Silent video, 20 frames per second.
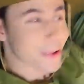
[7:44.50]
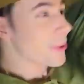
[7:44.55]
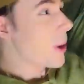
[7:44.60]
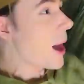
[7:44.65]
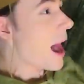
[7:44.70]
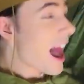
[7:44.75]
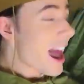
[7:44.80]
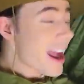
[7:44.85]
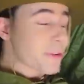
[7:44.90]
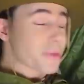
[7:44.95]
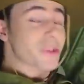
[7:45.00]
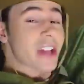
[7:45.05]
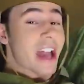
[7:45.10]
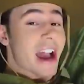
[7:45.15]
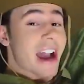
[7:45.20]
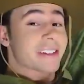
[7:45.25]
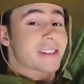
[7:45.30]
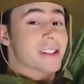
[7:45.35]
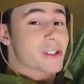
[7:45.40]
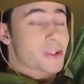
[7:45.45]
Well, I
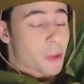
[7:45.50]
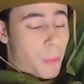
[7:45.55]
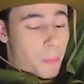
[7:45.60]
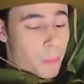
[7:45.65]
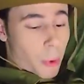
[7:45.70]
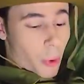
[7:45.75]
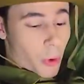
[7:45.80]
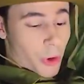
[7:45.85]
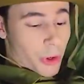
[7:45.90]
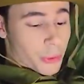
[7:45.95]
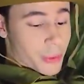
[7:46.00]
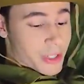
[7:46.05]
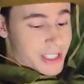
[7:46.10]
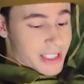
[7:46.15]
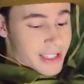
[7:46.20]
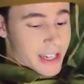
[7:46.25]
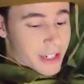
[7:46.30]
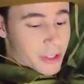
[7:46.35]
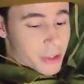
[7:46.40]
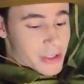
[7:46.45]
reacted to a porn with
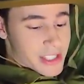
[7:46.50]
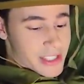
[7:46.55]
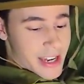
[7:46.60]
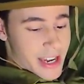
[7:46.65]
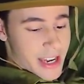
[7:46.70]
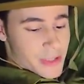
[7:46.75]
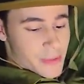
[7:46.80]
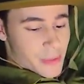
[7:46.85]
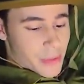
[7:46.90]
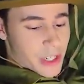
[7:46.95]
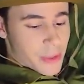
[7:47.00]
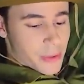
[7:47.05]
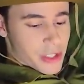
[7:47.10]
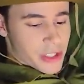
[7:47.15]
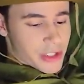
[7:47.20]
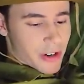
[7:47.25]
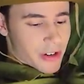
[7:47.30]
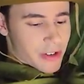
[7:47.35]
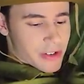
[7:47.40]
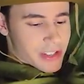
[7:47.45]
Diego Sands where he was
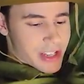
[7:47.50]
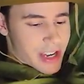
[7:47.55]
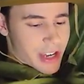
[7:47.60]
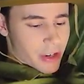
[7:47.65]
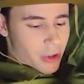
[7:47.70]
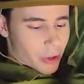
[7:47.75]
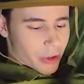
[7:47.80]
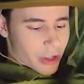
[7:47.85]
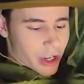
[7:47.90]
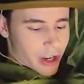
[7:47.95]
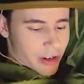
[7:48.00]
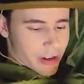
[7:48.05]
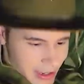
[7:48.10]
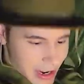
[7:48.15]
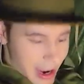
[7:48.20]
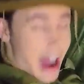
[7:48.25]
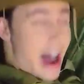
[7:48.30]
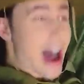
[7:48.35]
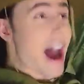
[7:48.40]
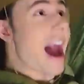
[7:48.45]
Tarzan. Hold on.
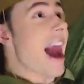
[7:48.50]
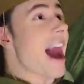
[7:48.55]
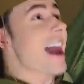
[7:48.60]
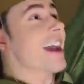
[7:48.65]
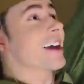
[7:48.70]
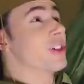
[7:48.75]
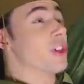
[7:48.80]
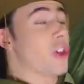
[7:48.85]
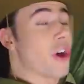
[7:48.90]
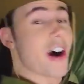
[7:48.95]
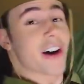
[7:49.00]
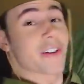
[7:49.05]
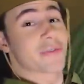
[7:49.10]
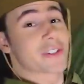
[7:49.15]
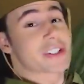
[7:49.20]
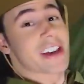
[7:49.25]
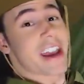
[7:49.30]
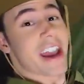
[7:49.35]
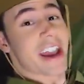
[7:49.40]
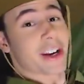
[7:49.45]
I love
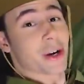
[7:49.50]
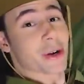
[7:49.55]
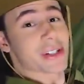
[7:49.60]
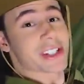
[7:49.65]
Diego